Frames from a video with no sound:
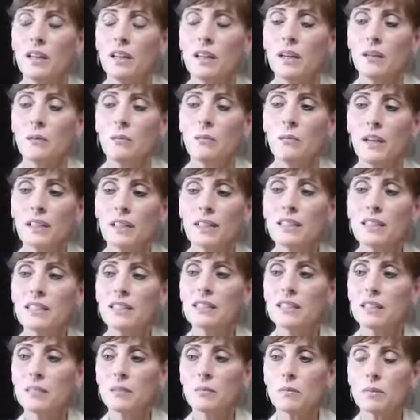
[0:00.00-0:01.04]

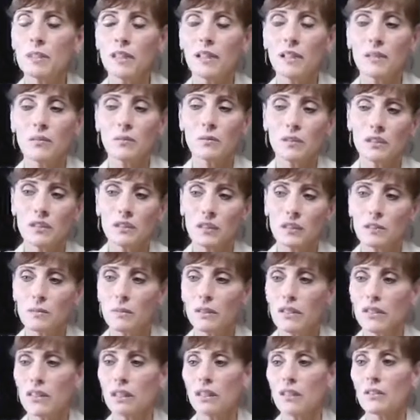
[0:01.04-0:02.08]
Magnesium, again, we talked
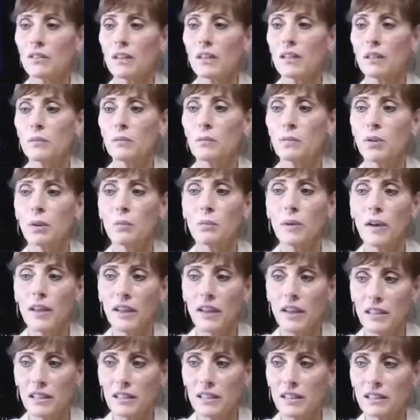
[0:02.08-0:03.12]
about that already.
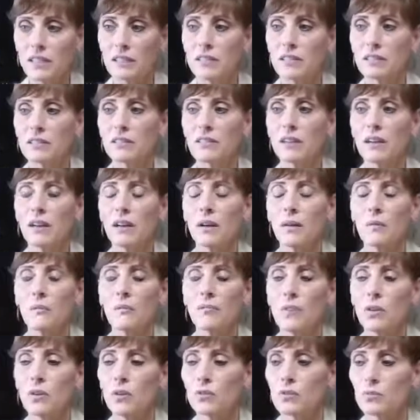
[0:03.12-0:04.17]
Probiotics, um,
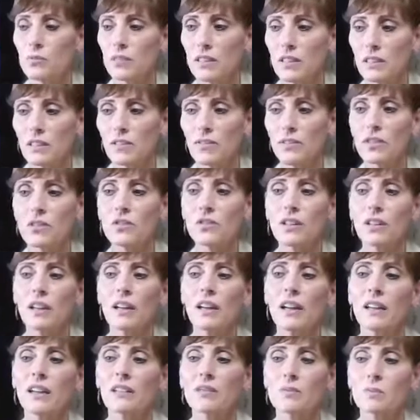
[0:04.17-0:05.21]
those we
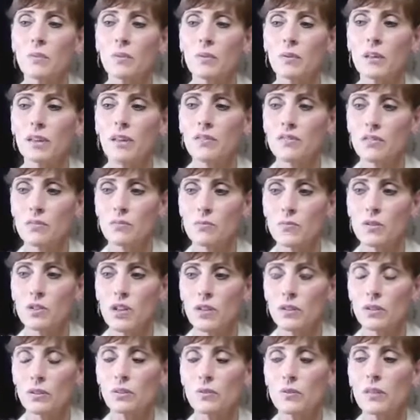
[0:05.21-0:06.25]
individualize, but we have some
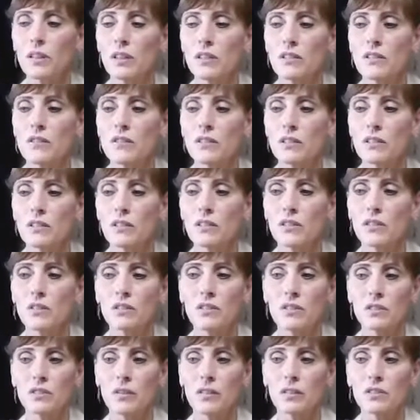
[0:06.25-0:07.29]
general ones, and the
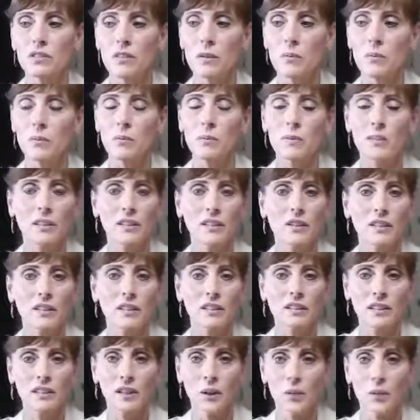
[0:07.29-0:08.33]
girls in our supplement area
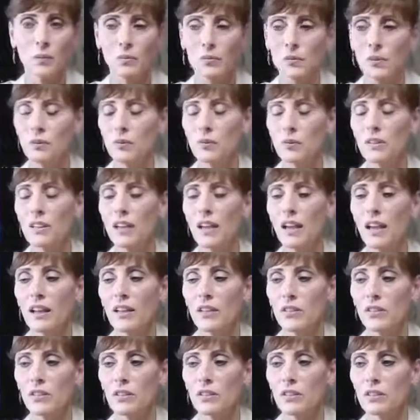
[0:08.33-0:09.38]
can help you with that,
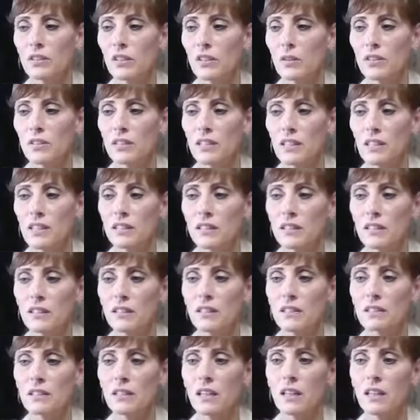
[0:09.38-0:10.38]
or you can always ask us.